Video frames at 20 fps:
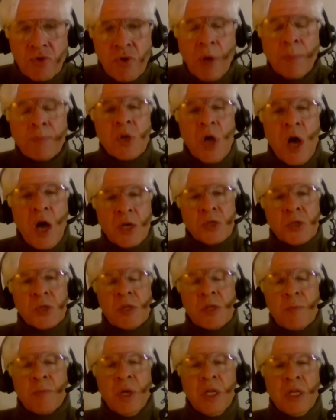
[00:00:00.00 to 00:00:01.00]
Trump talks
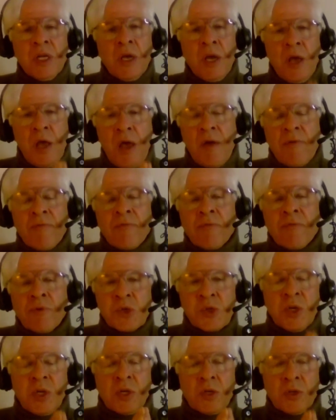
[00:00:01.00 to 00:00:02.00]
to the media every
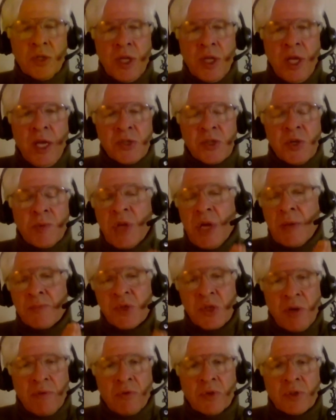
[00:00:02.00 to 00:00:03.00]
single day,
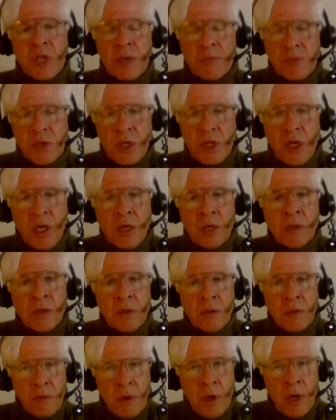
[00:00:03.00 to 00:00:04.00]
sometimes several times a day,
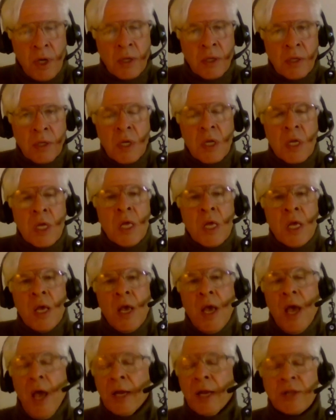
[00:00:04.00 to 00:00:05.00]
right?
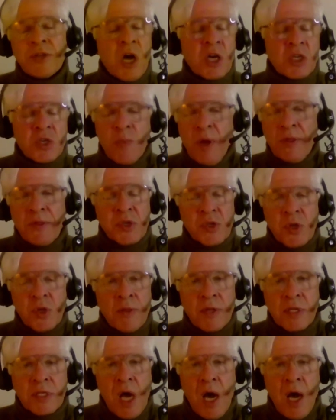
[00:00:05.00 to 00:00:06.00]
And he talks about this
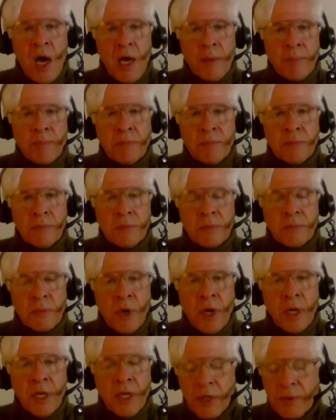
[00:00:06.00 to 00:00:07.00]
all the time,
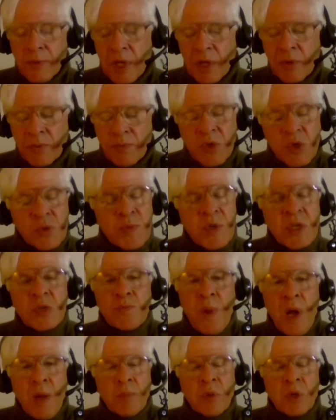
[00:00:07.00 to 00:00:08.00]
right? He
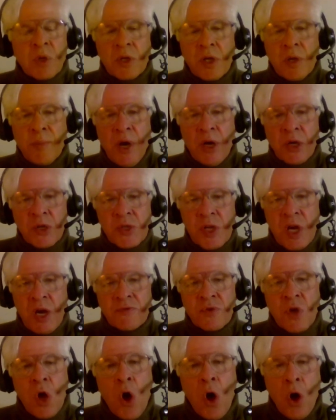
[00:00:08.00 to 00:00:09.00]
speaks publicly about his
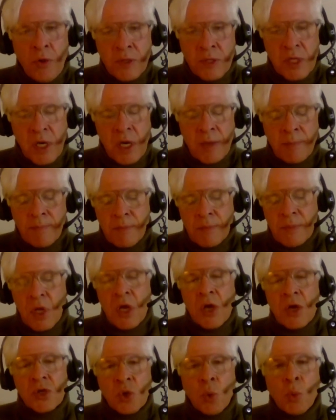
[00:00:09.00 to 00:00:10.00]
tariffs all the time.
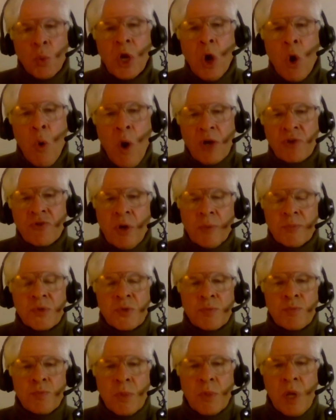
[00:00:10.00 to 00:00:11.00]
So we know why
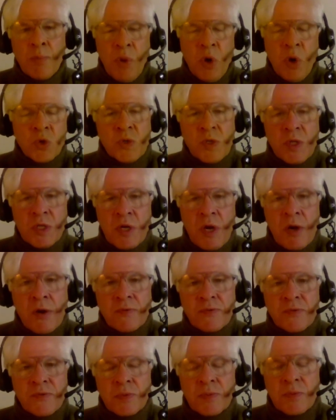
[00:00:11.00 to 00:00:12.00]
Trump's imposing the
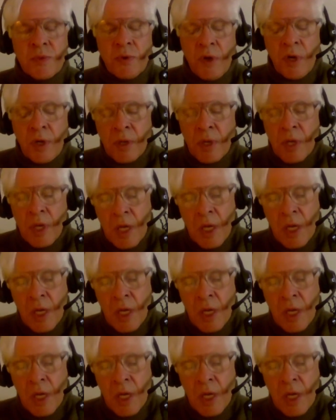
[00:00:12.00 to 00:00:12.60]
tariffs, right?